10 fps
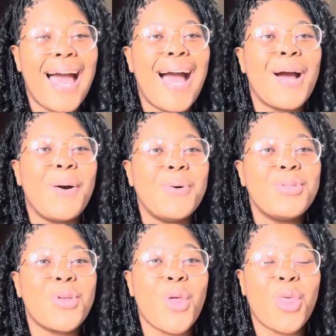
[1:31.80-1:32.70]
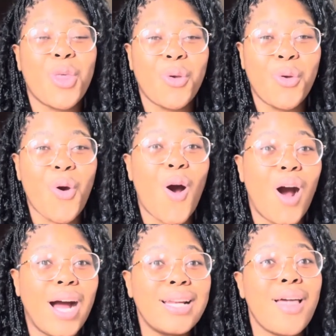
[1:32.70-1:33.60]
goes through
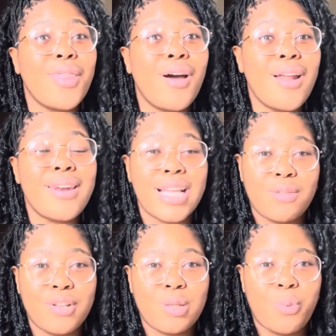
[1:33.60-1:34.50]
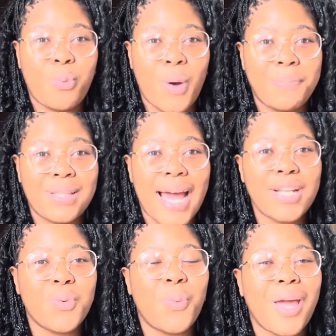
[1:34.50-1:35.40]
on the NsFas
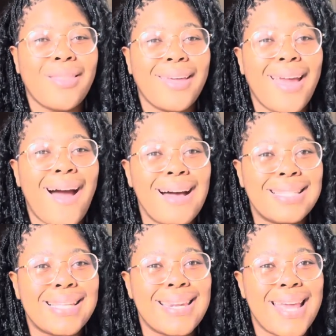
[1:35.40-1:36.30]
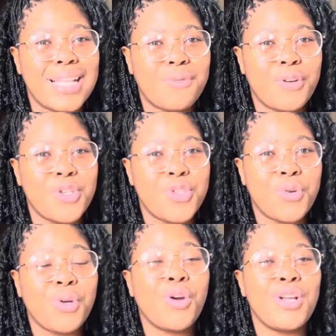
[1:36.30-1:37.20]
website where they ask NsFas
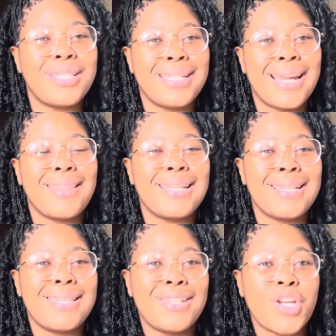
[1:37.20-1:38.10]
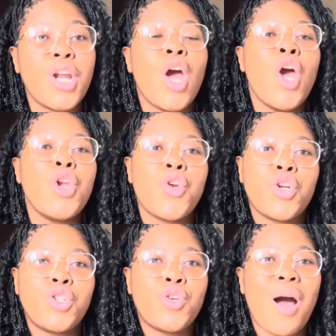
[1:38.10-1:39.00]
to reconsider the decision
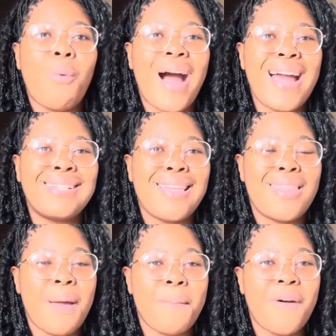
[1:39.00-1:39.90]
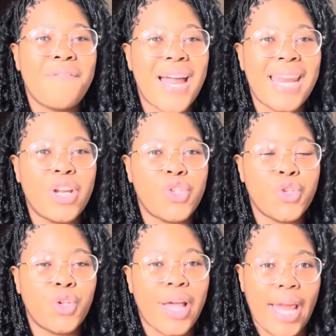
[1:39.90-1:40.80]
not to award them
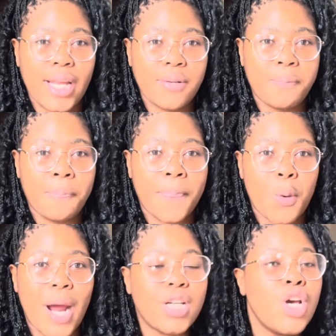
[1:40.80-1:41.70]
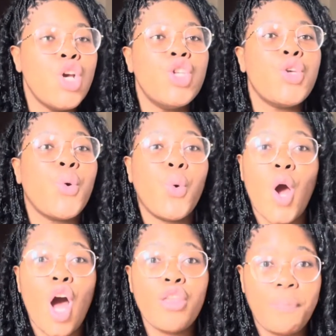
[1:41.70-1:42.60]
financial aid. Right? So who
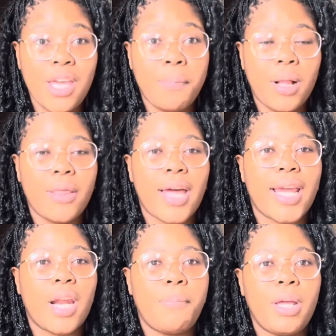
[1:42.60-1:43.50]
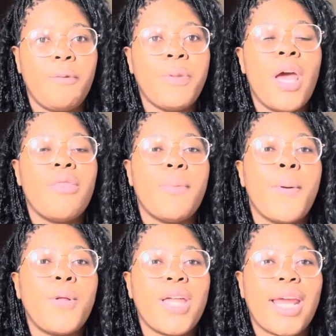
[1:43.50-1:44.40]
are the people that can appeal? The
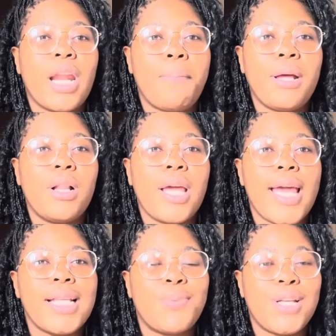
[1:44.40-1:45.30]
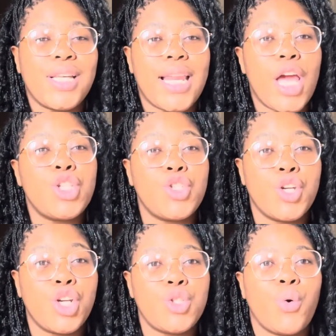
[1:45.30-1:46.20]
people that can appeal is basically a
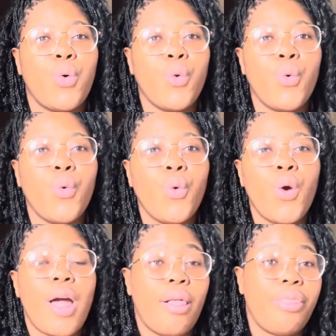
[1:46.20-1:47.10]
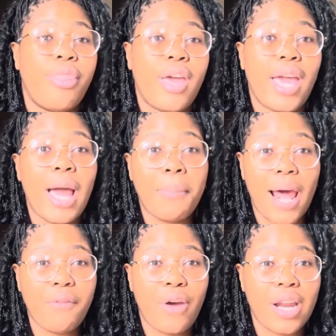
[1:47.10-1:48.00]
student who they
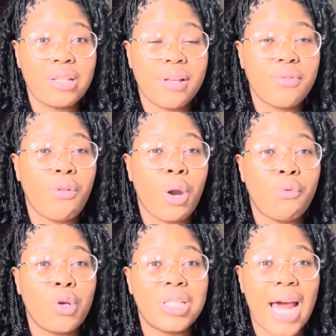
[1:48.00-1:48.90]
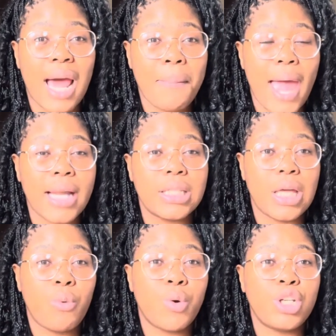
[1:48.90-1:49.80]
applied for NsFas for the very first time and
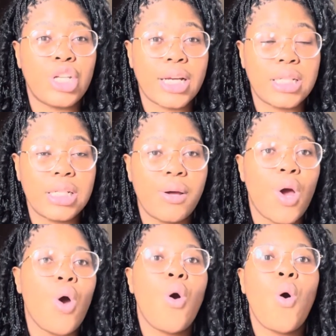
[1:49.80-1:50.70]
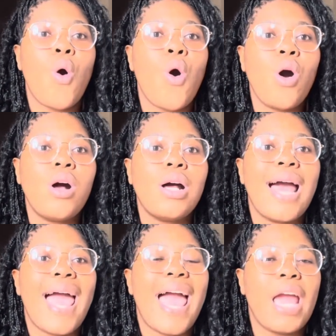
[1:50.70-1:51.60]
they were rejected, or
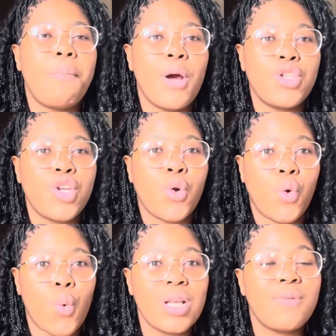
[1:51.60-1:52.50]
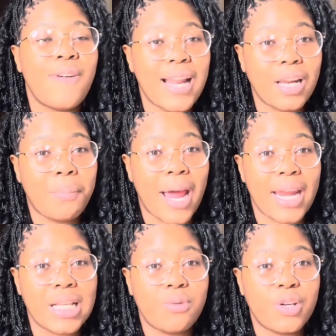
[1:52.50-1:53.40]
a person who was funded by
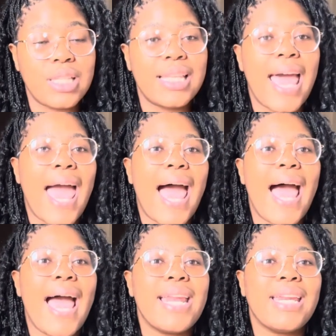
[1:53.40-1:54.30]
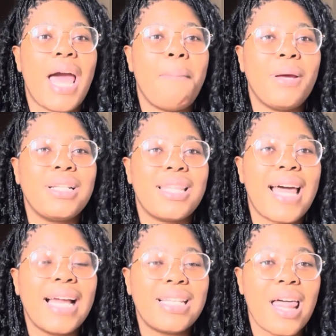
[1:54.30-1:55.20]
NsFas and it happened
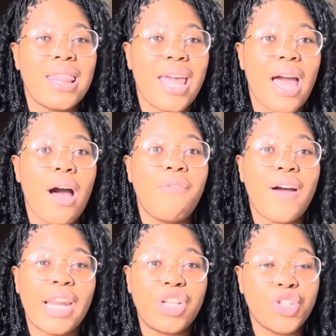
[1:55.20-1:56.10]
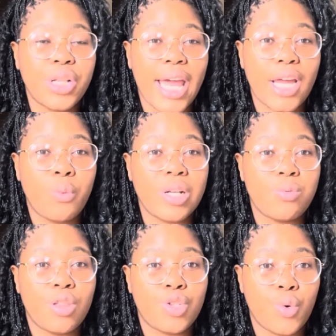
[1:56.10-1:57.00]
that their financial aid
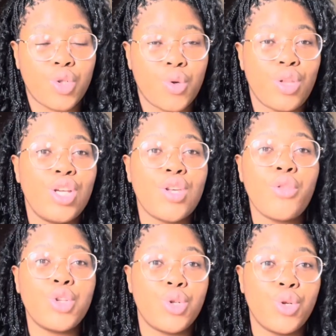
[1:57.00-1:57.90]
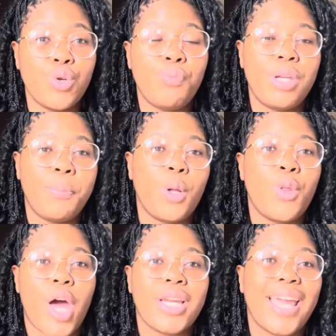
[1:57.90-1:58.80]
was withdrawn. So these are the two people
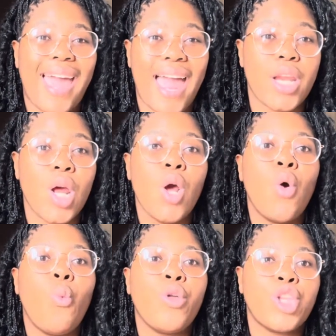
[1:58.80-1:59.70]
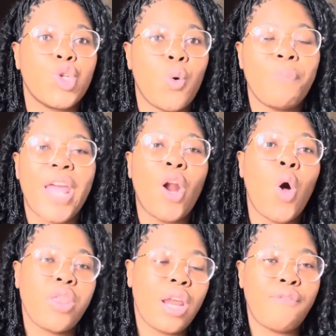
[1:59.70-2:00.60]
that can withdraw. And
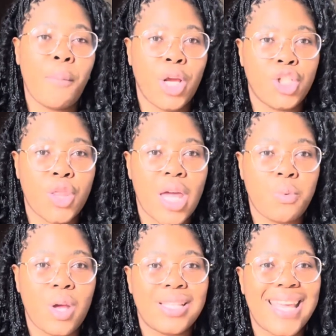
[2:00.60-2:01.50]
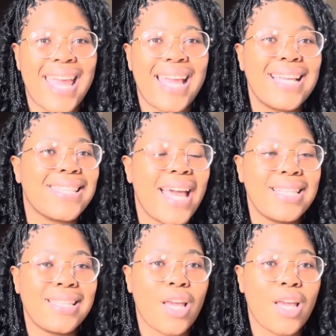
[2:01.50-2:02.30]
all the information that we are saying is courtesy